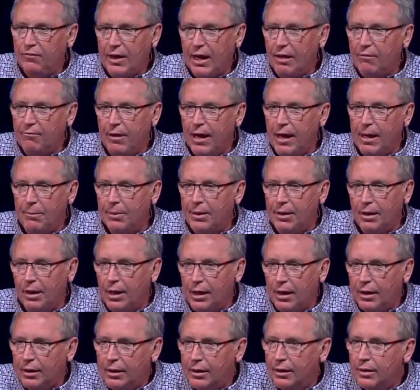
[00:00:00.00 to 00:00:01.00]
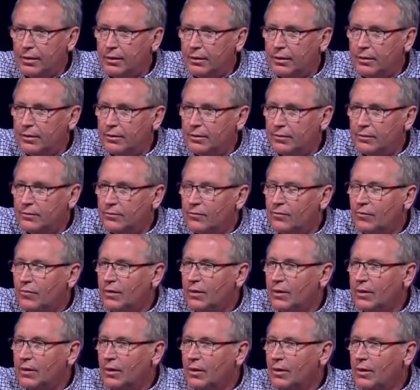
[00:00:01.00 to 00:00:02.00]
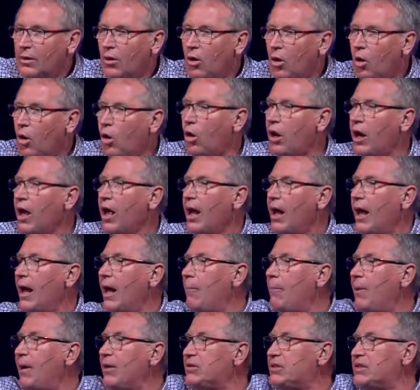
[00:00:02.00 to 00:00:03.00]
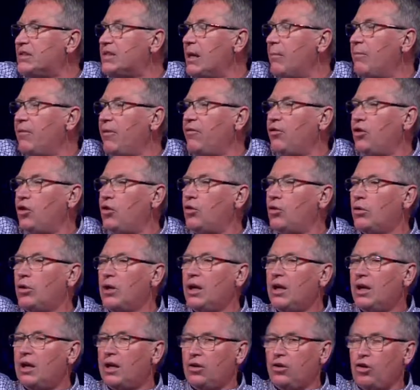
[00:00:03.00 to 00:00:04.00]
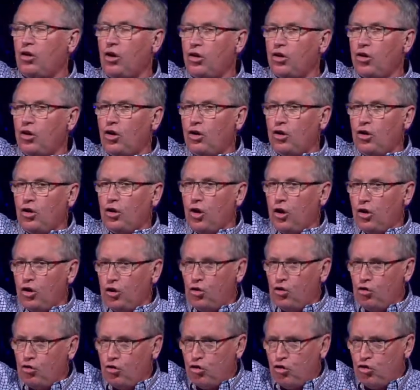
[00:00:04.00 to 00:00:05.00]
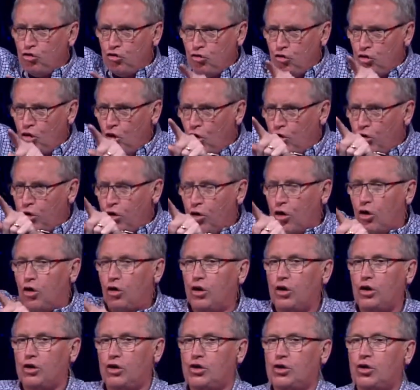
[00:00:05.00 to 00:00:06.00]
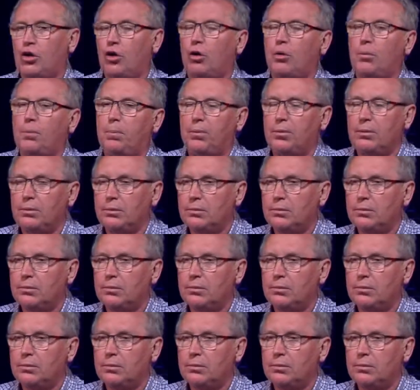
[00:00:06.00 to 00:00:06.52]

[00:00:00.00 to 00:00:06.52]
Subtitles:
that rabbit luck. Or how about some of you? You know your horoscope.